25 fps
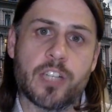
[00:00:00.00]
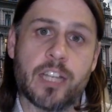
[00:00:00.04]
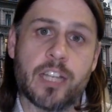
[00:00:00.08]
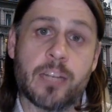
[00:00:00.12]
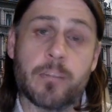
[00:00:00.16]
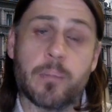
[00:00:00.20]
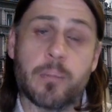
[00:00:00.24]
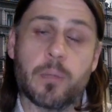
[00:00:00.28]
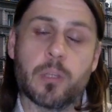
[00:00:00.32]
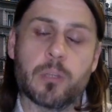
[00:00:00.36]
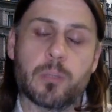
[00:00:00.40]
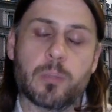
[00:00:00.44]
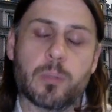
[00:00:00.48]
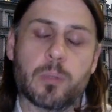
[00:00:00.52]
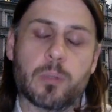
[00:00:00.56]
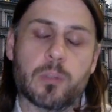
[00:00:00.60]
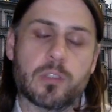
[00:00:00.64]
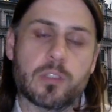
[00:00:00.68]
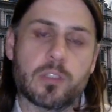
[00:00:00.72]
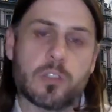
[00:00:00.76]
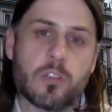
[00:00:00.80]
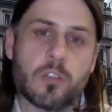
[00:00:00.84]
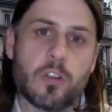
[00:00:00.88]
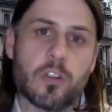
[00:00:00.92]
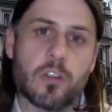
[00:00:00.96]
in multiple
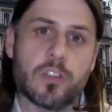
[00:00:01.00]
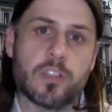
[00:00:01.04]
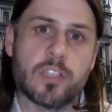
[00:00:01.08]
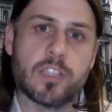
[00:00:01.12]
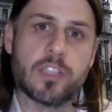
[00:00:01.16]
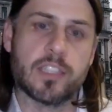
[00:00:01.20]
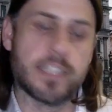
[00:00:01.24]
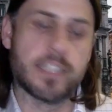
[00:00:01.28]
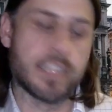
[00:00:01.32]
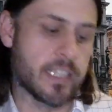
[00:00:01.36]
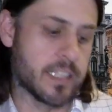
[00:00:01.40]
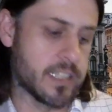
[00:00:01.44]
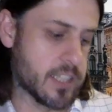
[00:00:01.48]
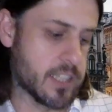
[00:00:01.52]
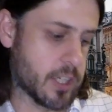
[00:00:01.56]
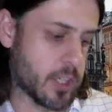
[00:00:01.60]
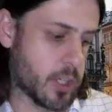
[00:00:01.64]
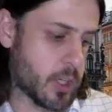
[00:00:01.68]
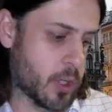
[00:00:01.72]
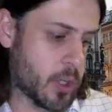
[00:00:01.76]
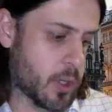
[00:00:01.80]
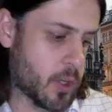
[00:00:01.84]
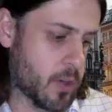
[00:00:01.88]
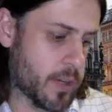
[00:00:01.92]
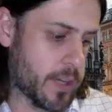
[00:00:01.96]
sclerosis is
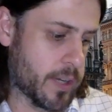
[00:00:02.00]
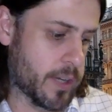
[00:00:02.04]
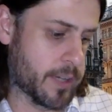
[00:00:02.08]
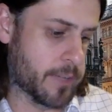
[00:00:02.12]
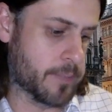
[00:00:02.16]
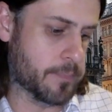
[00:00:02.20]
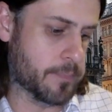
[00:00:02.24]
occurring.